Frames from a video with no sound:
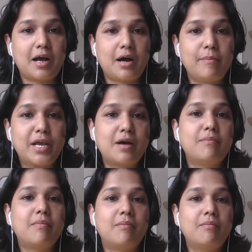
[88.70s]

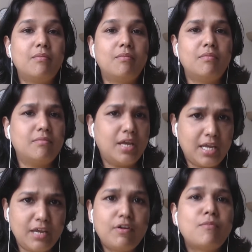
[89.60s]
become
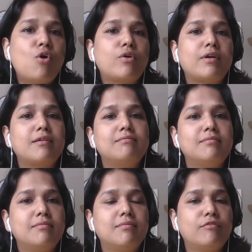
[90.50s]
even more
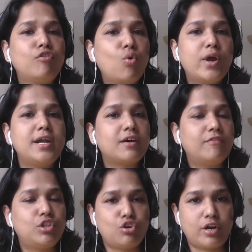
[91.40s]
fluent
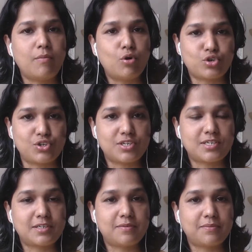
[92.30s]
with your emotions.
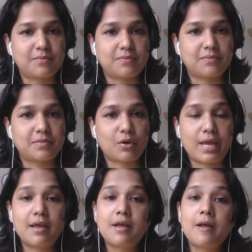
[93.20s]
Okay.
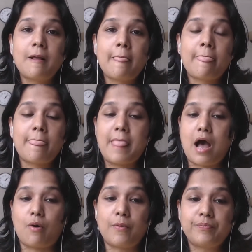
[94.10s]

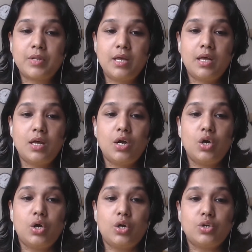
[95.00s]
Now,
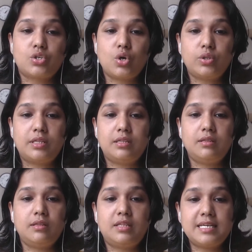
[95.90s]
so
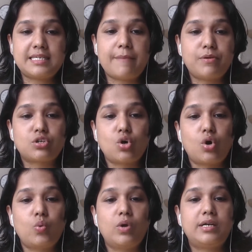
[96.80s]
this episode
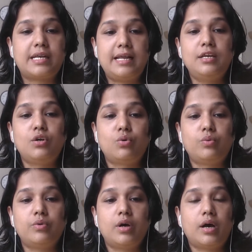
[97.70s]
will
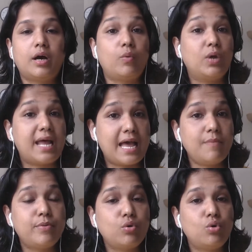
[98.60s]
help
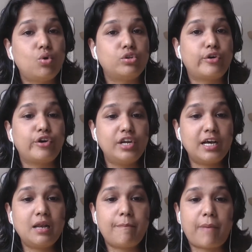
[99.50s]
you know the
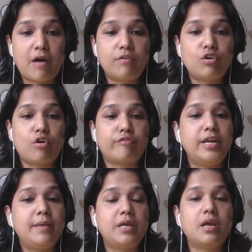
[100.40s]
real power of
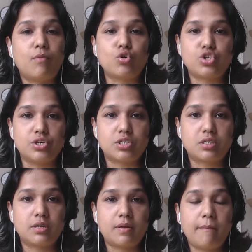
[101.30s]
naming emotions,
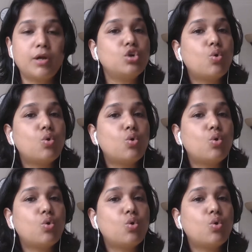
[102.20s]
but you